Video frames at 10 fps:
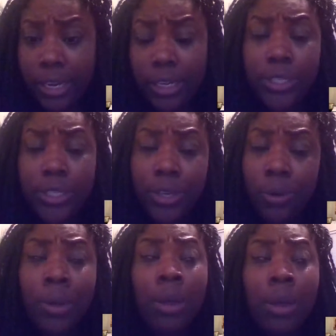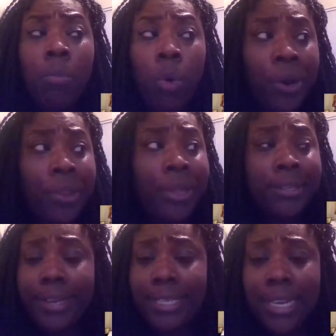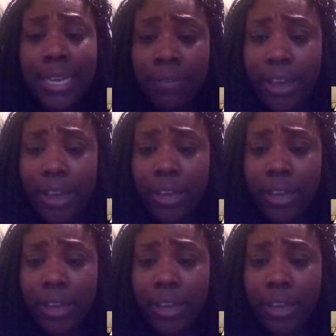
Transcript: So more than, say, 10 values,